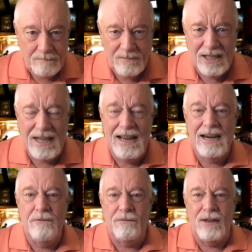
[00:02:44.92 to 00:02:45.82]
the kid
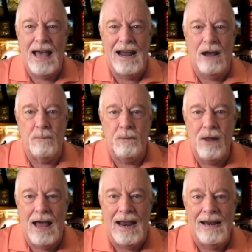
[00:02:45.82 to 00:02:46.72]
can flat-out
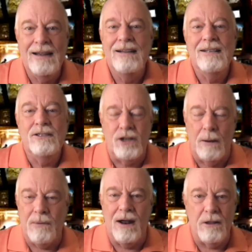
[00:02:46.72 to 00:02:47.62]
play.
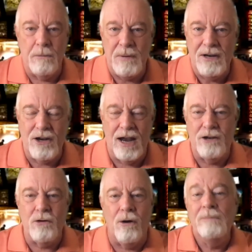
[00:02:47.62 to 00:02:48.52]
Jumping onto the PGA
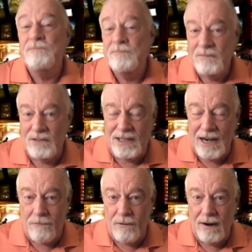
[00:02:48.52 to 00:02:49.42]
Tour,
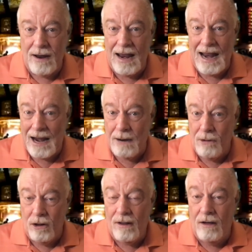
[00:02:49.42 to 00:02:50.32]
different
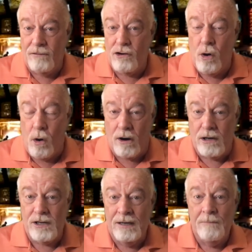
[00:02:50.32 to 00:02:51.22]
animal, of
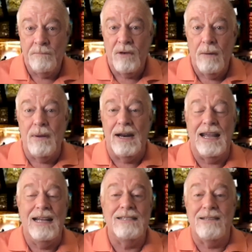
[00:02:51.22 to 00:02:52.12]
course. But
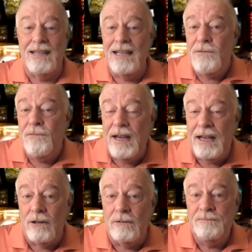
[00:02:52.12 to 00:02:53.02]
against this
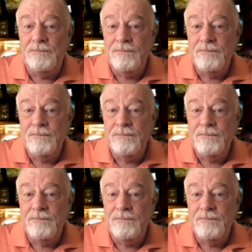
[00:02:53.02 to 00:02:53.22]
field,